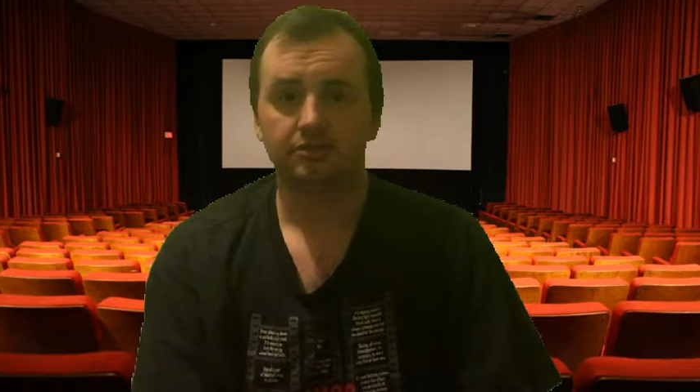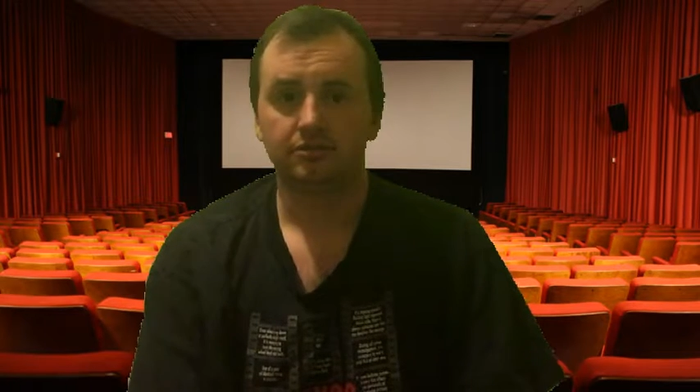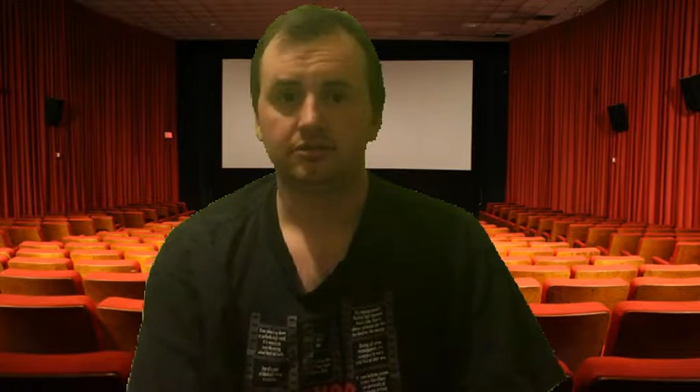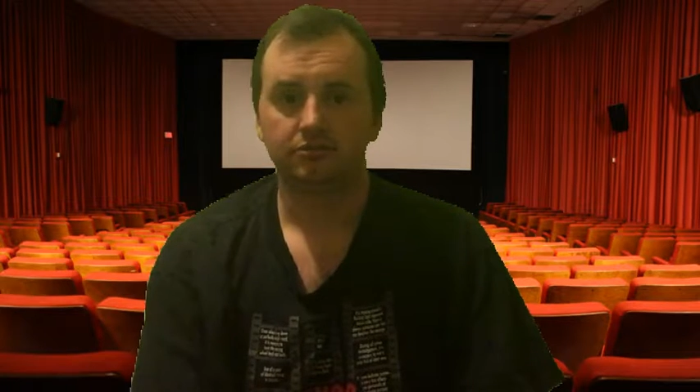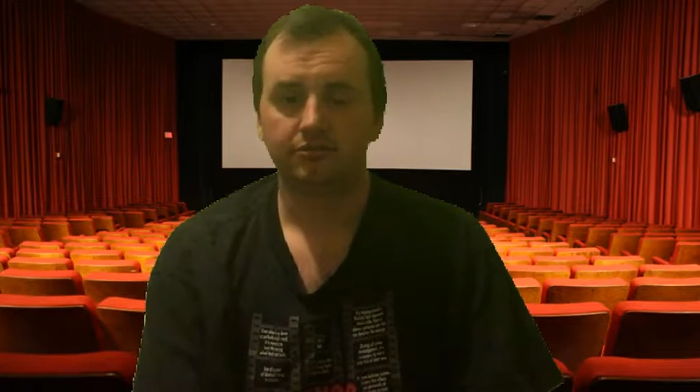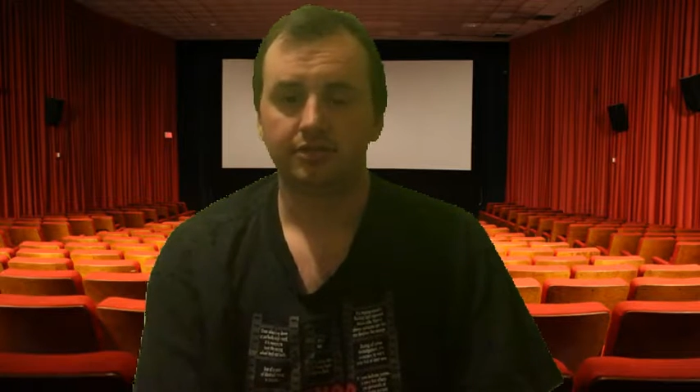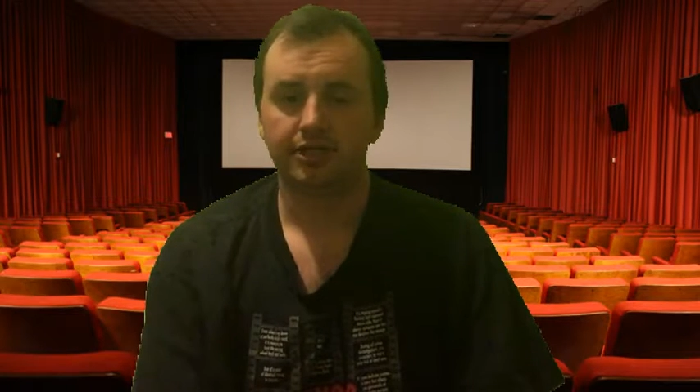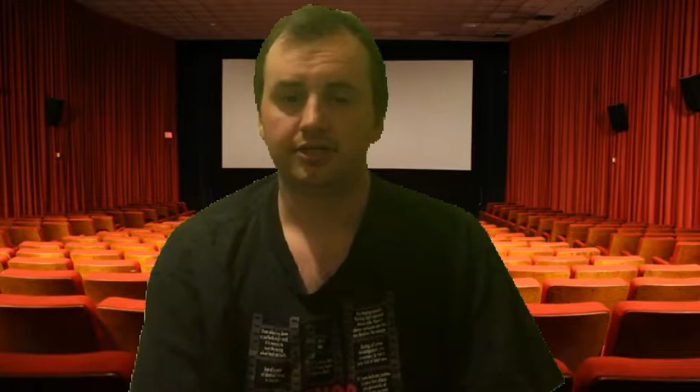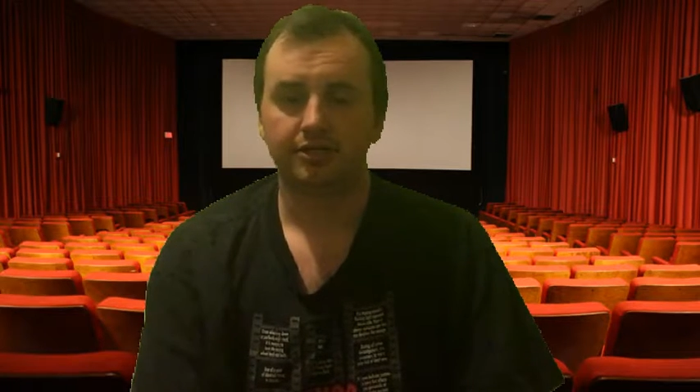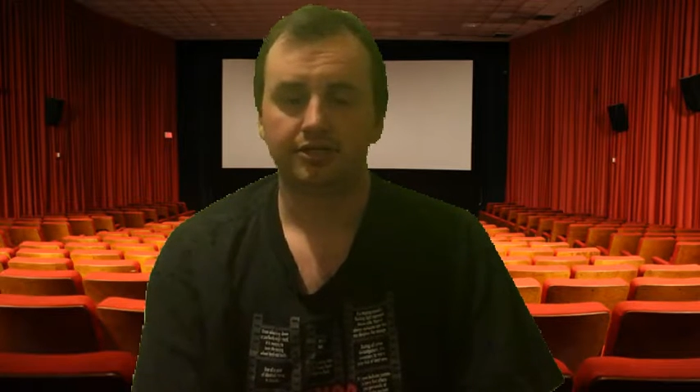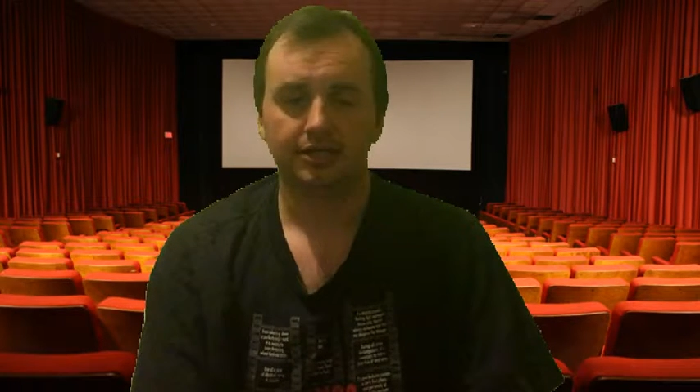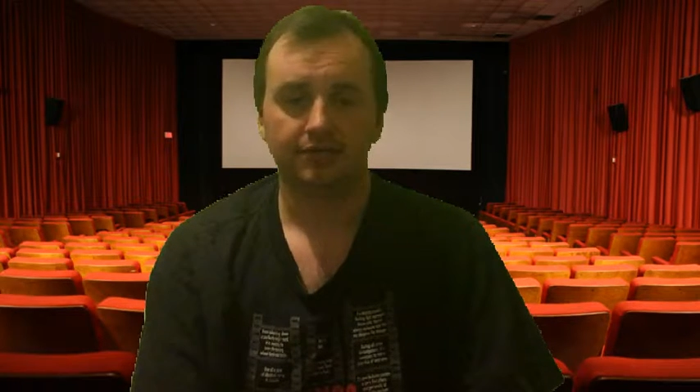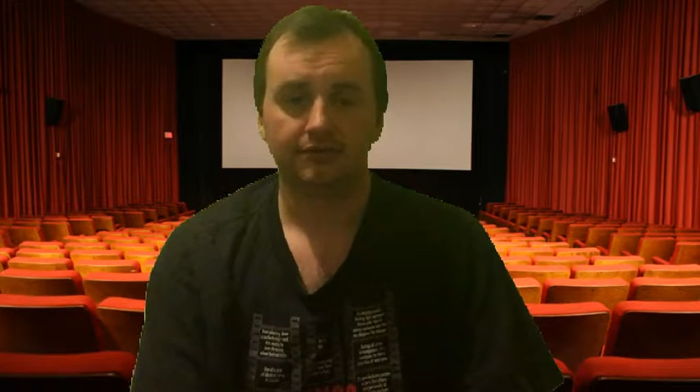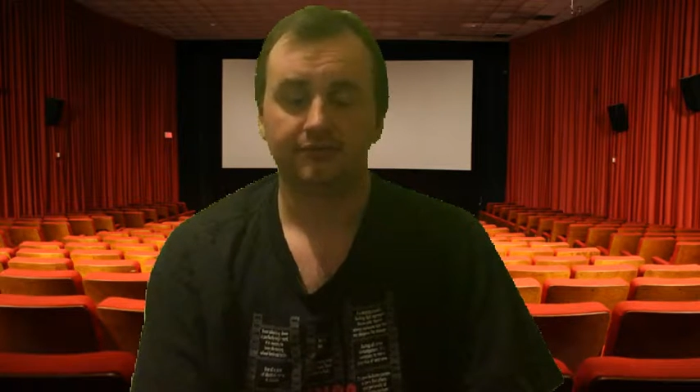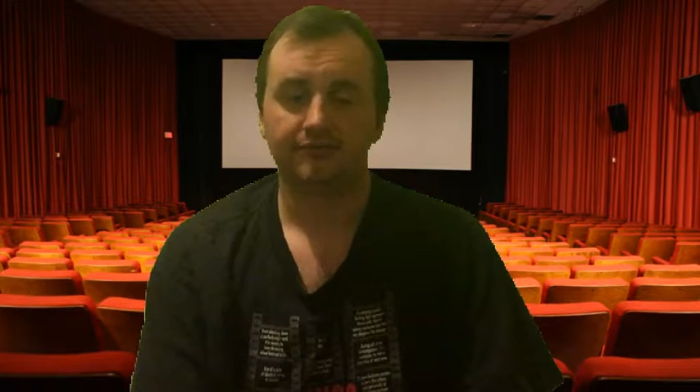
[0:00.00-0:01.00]

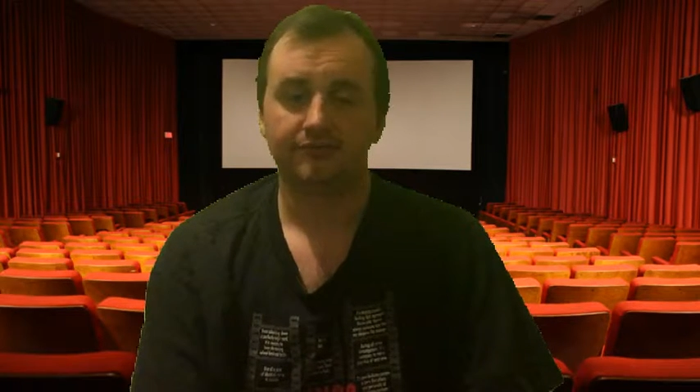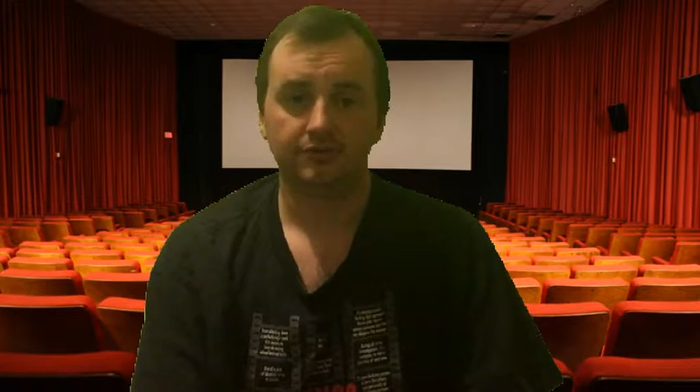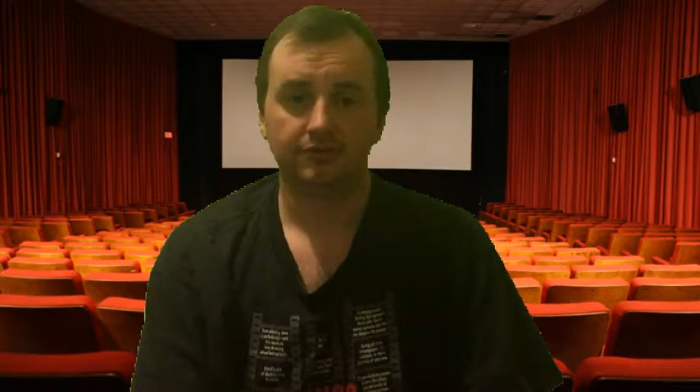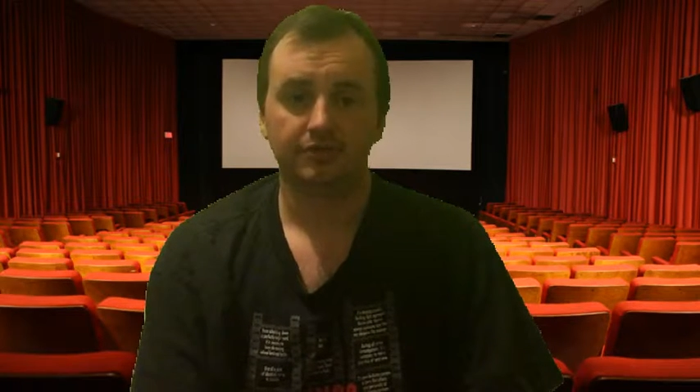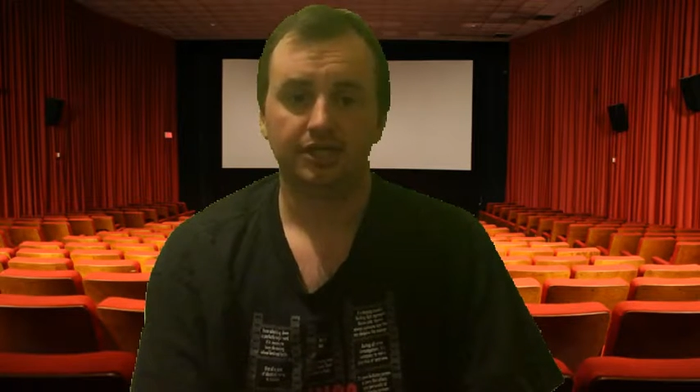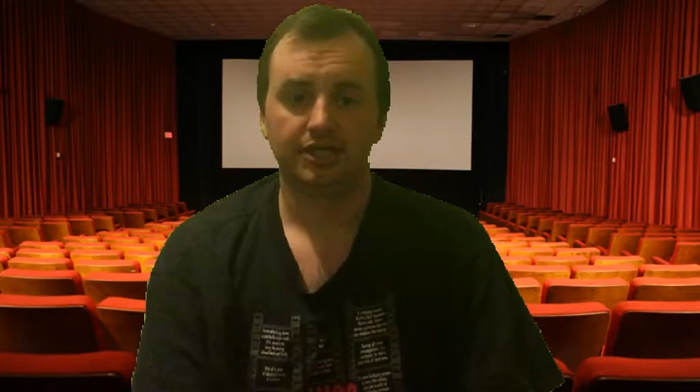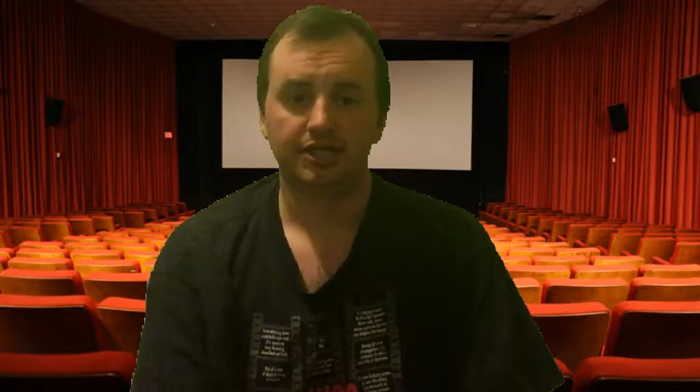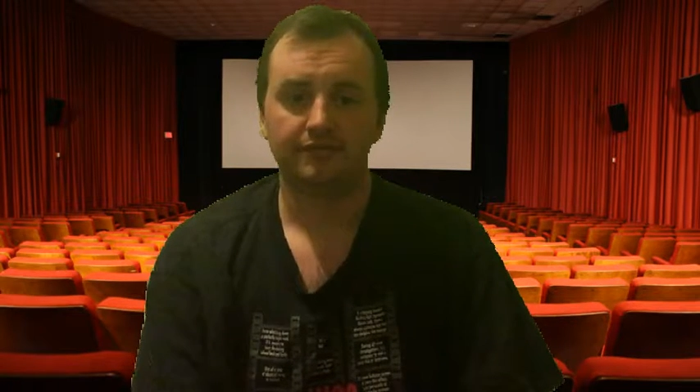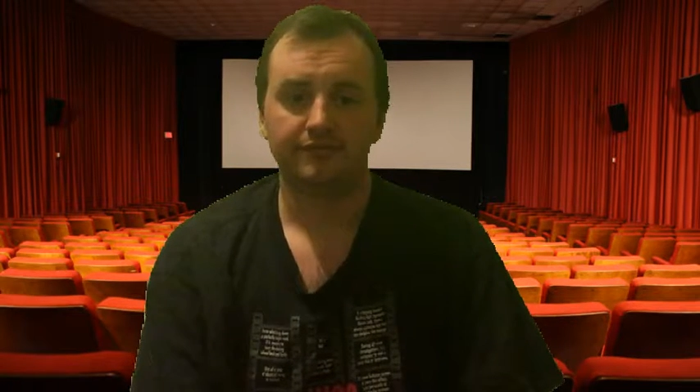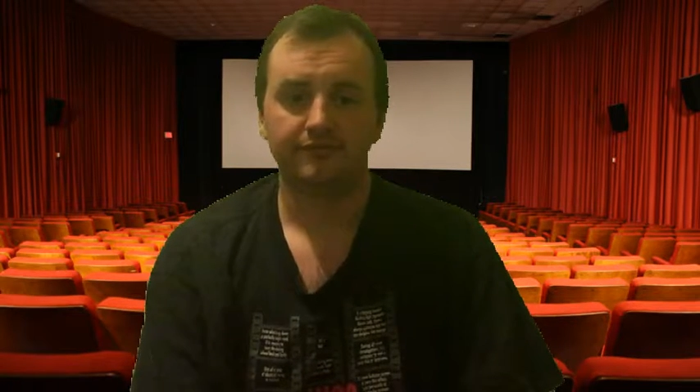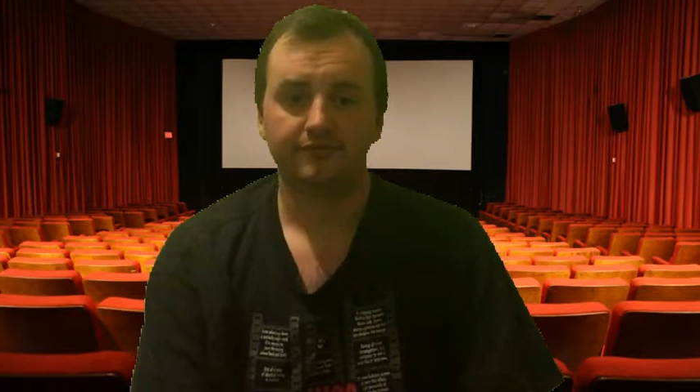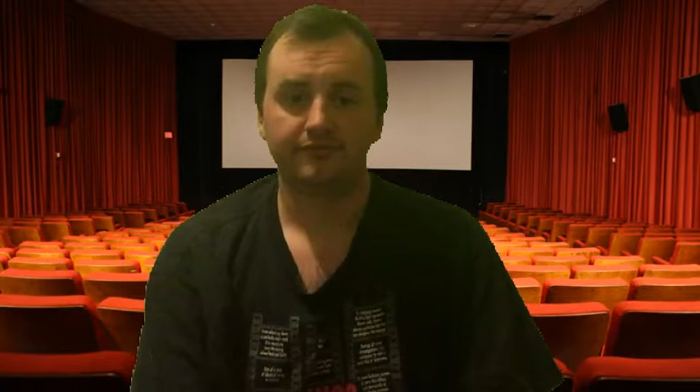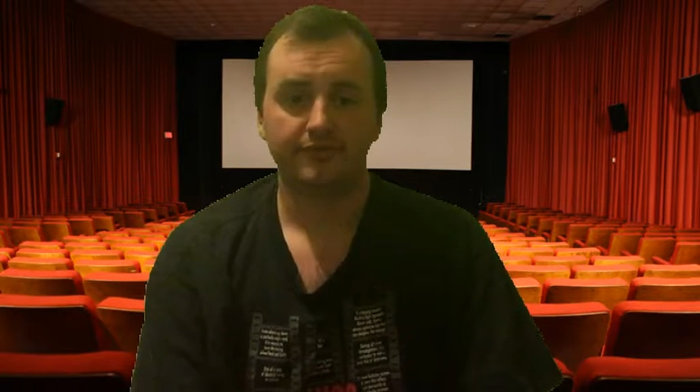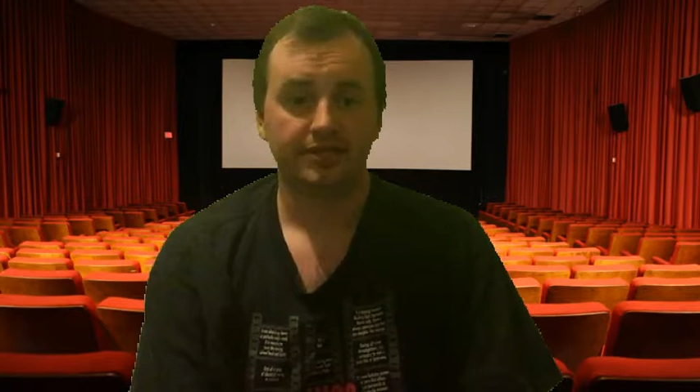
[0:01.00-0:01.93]
career and a full life.